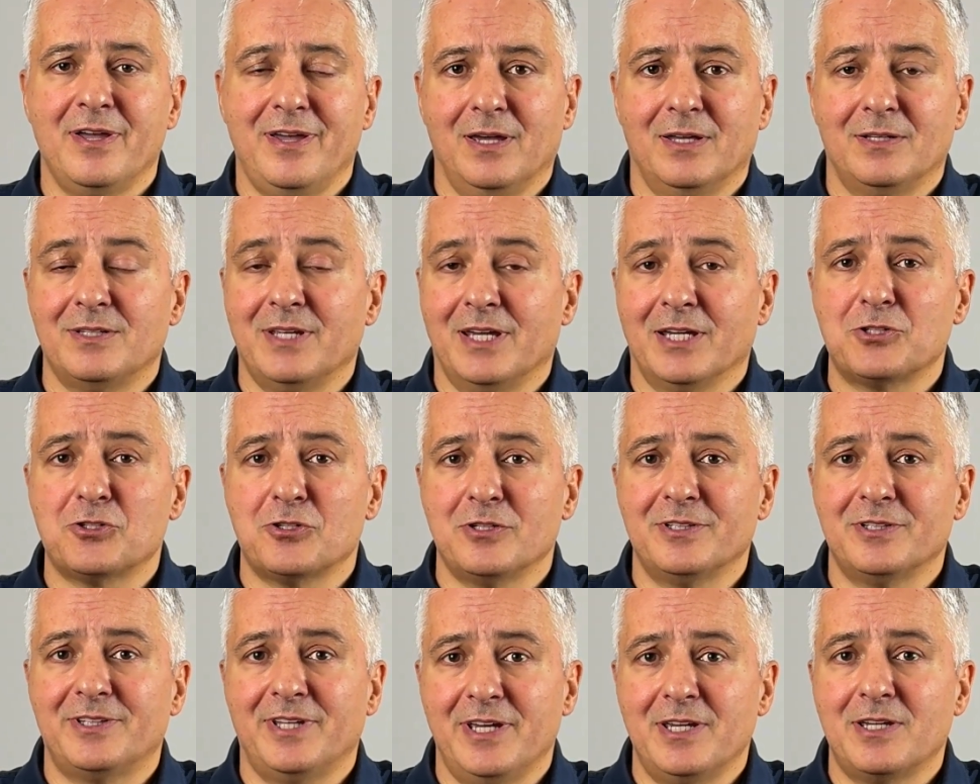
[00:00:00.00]
and
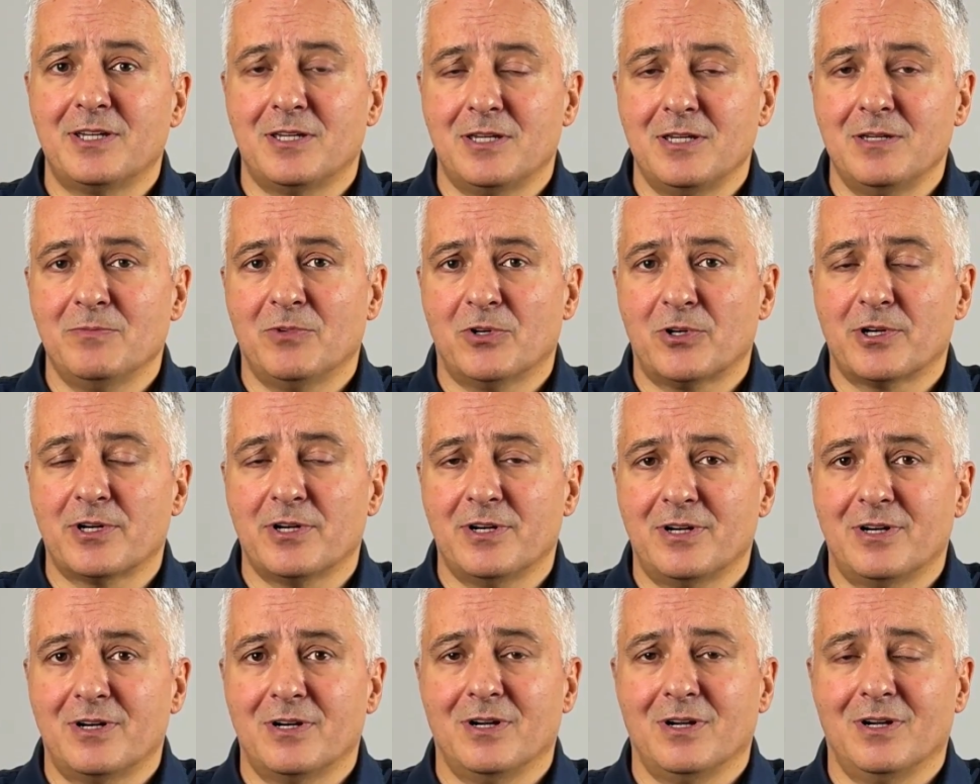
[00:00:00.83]
actually take him or
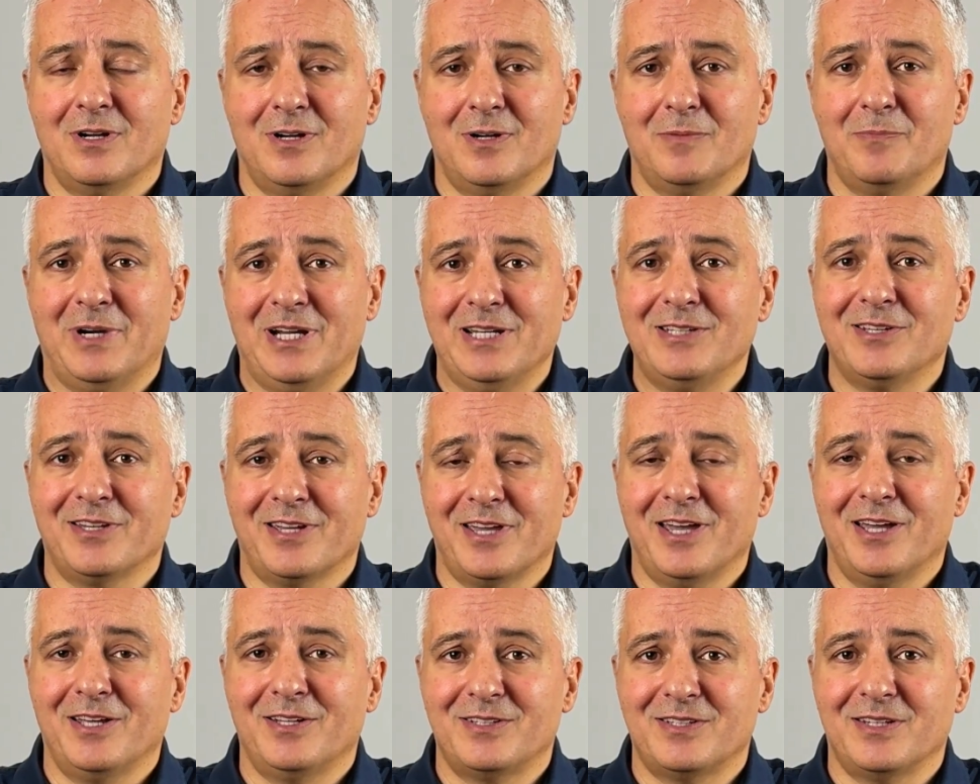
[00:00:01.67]
her by the
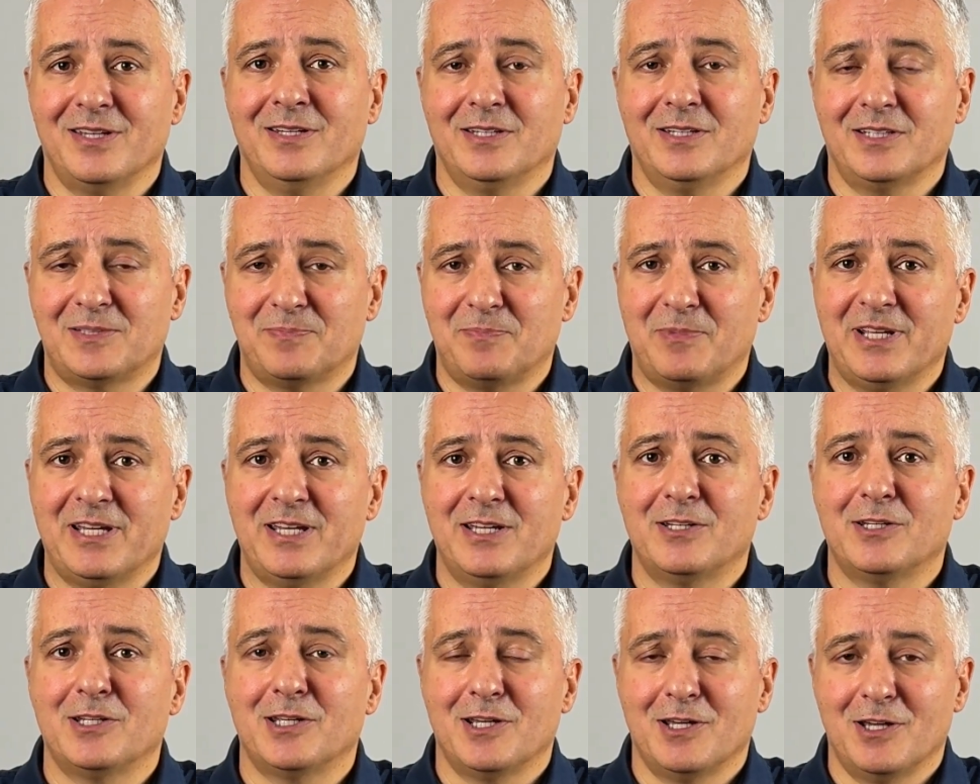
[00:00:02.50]
hand and
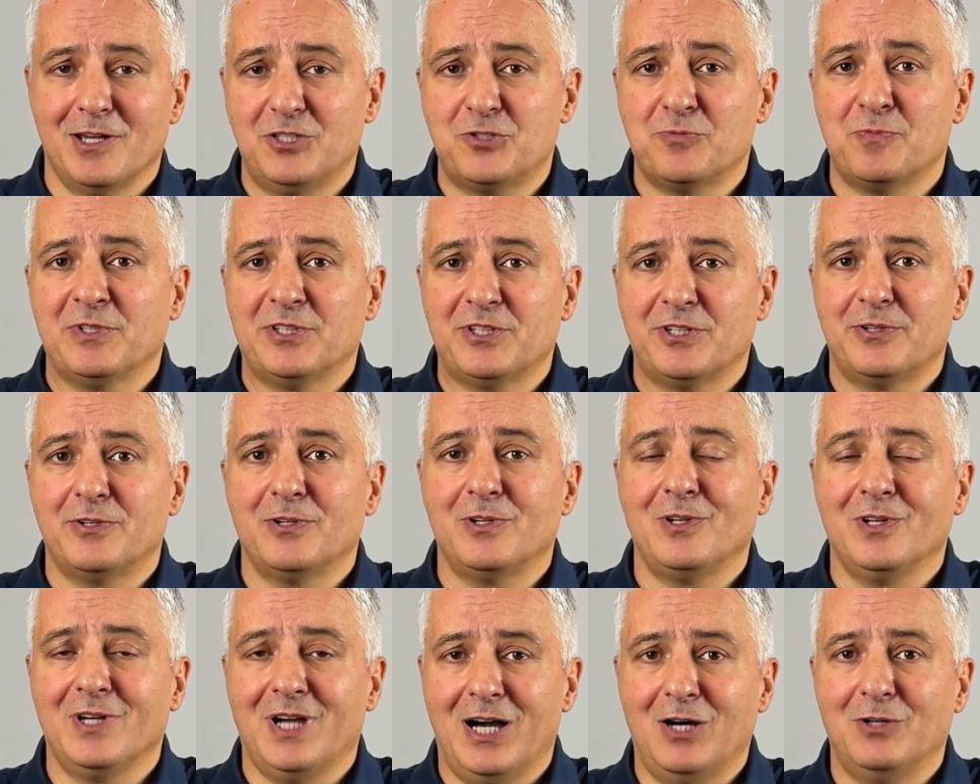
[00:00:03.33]
explain each
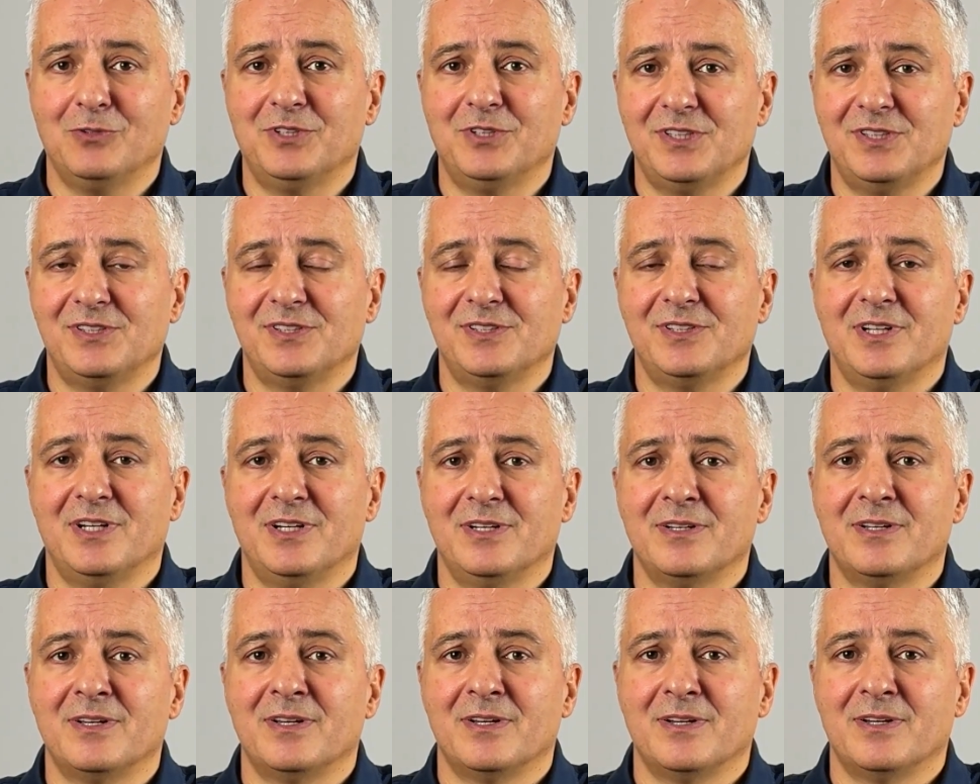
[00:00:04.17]
material, how this is
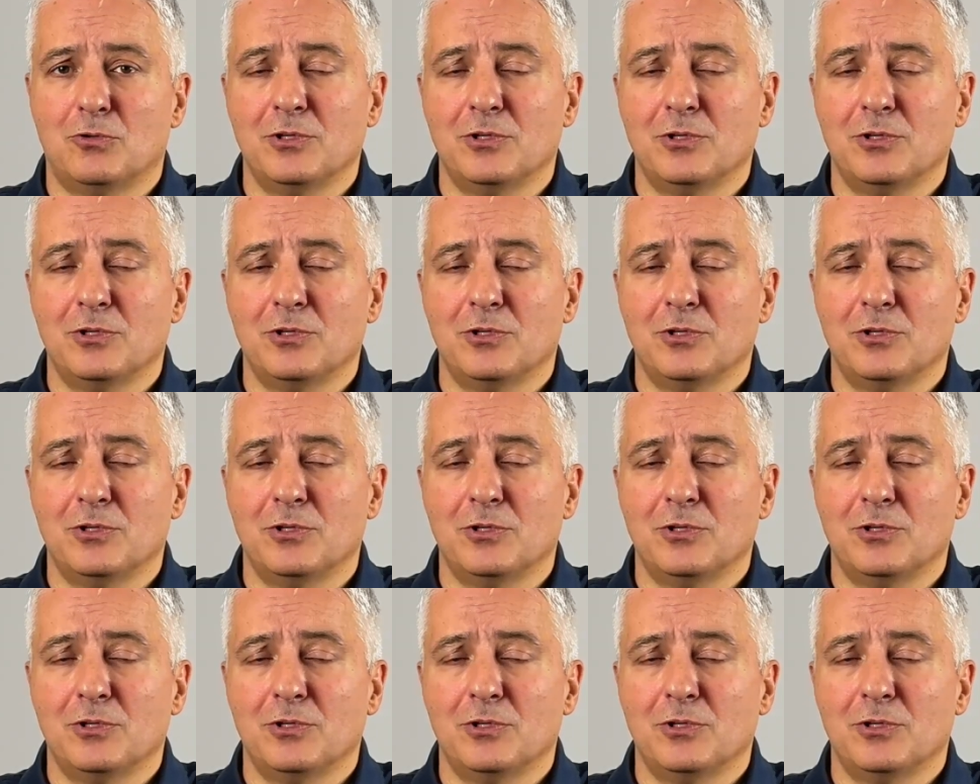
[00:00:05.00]
done,